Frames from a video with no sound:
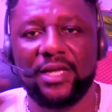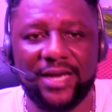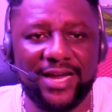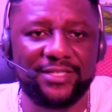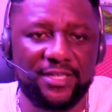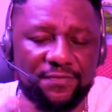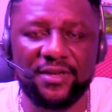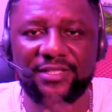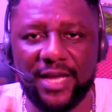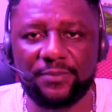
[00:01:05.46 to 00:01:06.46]
Now, there are
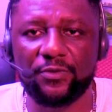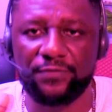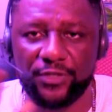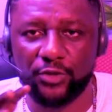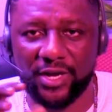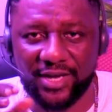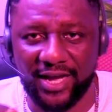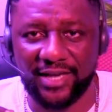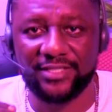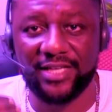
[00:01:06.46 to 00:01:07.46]
different types of virtual
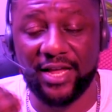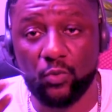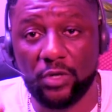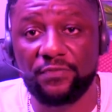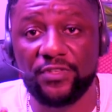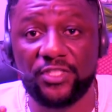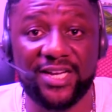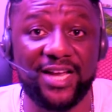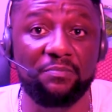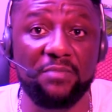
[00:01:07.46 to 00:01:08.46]
cards, and what virtual
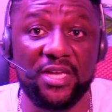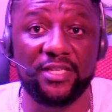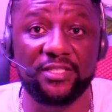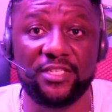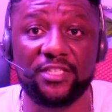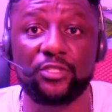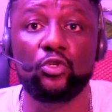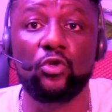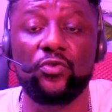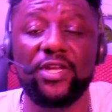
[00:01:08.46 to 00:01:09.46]
card means is you
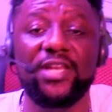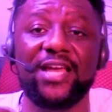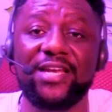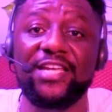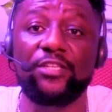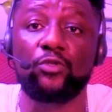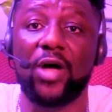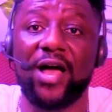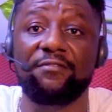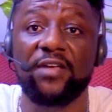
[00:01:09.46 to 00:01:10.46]
don't really need to
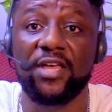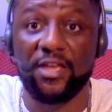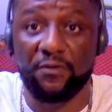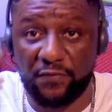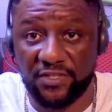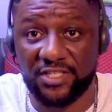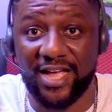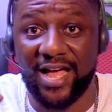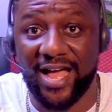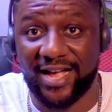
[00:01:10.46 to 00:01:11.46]
have a
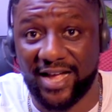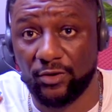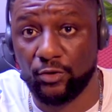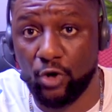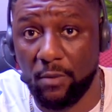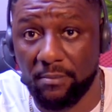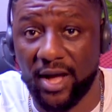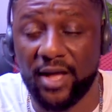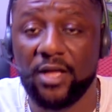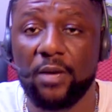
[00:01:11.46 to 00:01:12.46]
physical account
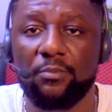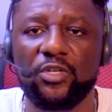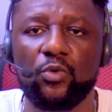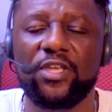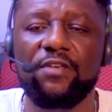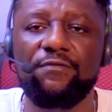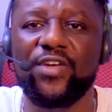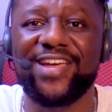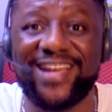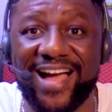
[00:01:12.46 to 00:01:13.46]
number, but they will give
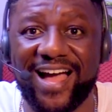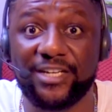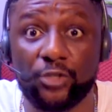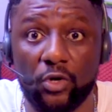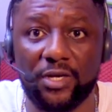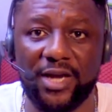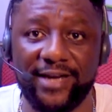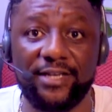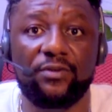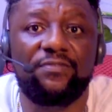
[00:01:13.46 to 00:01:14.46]
you a card
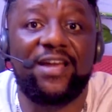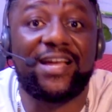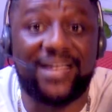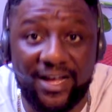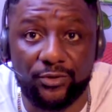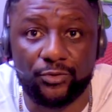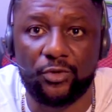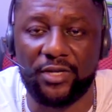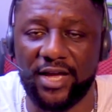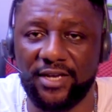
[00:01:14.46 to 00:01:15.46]
online. They'll give you an account
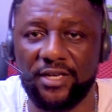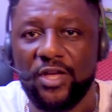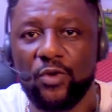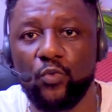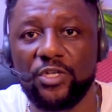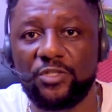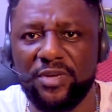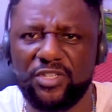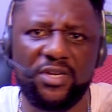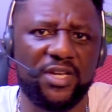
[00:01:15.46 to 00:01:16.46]
online, which
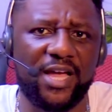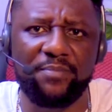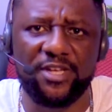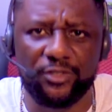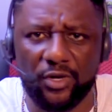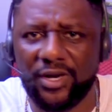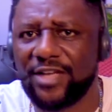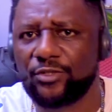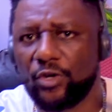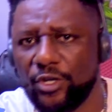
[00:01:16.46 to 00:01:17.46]
majorly can be in
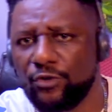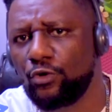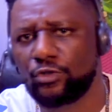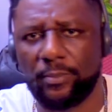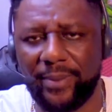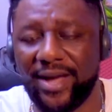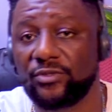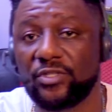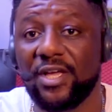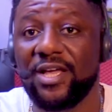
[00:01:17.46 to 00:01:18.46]
dollars or euros or
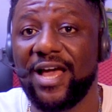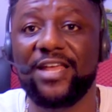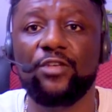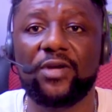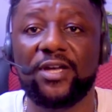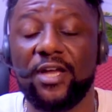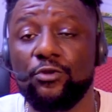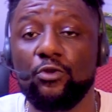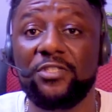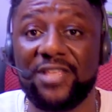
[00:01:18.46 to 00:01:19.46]
pounds, and then you can now
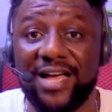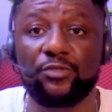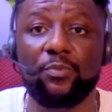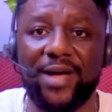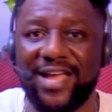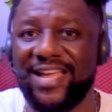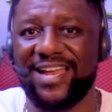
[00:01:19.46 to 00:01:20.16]
use that to buy